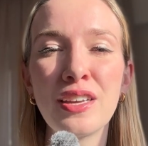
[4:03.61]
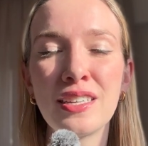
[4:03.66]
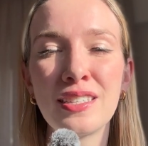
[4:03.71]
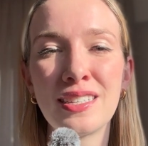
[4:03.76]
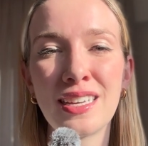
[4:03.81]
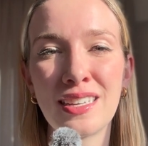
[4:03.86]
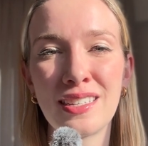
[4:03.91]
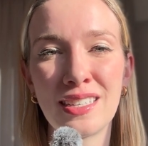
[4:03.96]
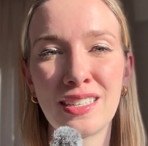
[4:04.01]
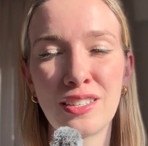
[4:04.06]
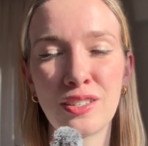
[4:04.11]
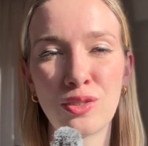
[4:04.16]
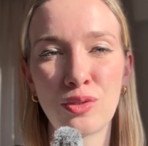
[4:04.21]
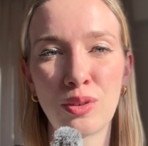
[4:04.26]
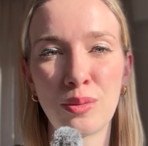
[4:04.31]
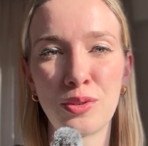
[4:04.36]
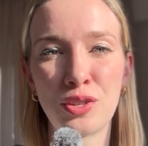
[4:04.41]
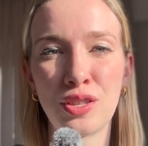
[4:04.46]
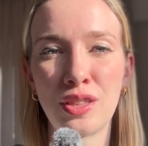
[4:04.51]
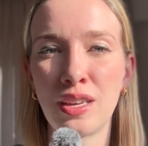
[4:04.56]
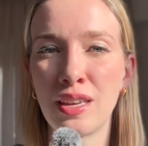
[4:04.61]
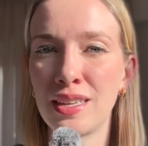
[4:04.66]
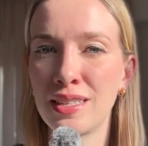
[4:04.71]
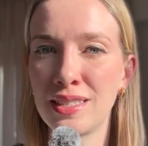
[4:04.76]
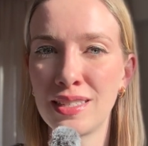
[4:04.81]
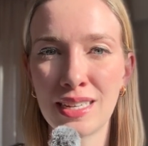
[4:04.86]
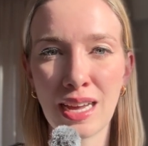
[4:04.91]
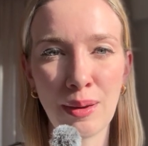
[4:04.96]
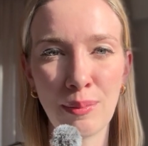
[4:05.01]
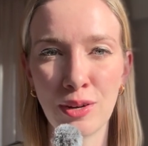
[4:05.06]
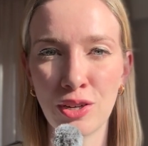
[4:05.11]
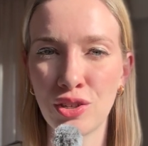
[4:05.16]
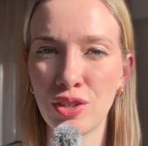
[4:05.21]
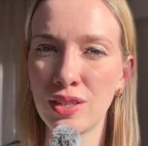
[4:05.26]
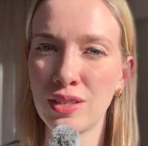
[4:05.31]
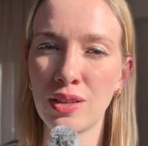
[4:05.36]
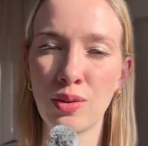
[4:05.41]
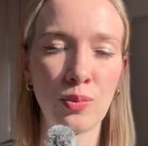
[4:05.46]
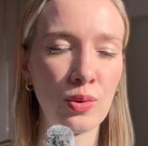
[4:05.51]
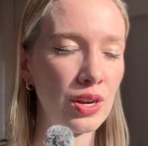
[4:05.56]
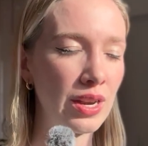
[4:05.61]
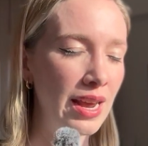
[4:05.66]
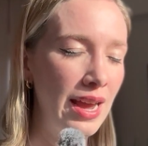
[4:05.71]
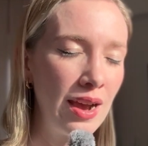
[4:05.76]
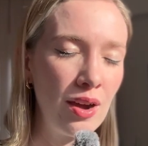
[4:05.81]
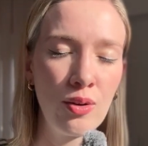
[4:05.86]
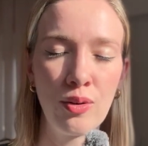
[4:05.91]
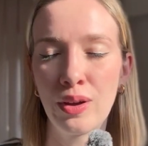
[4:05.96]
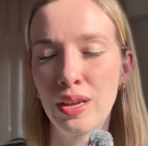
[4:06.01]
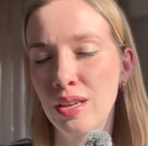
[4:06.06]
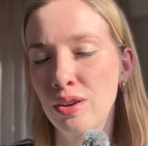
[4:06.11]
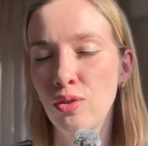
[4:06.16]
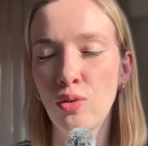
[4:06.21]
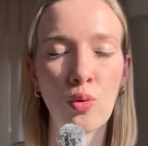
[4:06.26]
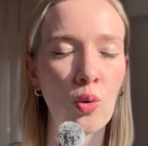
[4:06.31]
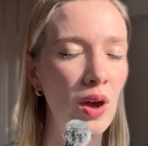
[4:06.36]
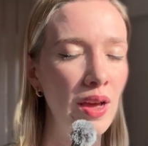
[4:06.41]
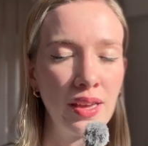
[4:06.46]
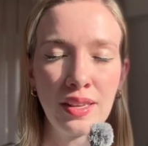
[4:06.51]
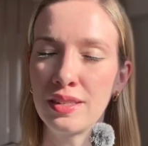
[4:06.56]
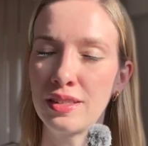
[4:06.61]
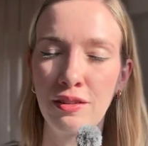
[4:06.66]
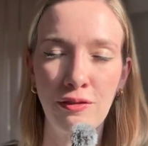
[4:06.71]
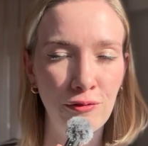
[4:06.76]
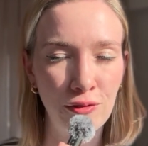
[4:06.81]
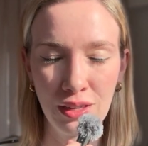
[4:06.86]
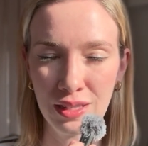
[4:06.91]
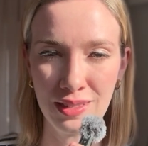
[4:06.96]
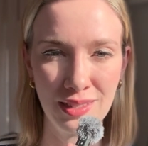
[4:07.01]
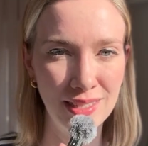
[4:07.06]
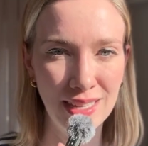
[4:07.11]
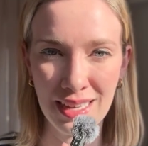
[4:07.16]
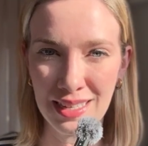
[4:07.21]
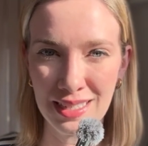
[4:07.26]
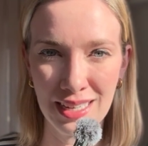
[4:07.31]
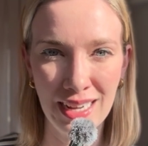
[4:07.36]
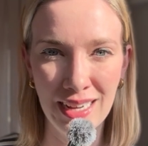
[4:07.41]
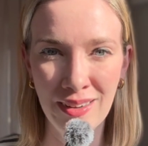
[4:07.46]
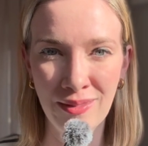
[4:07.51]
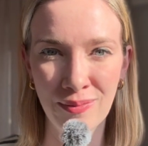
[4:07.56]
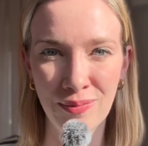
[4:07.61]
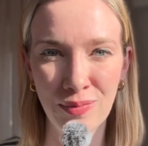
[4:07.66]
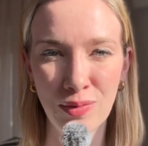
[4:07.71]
a setting description that establishes that we're now in quite a different setting,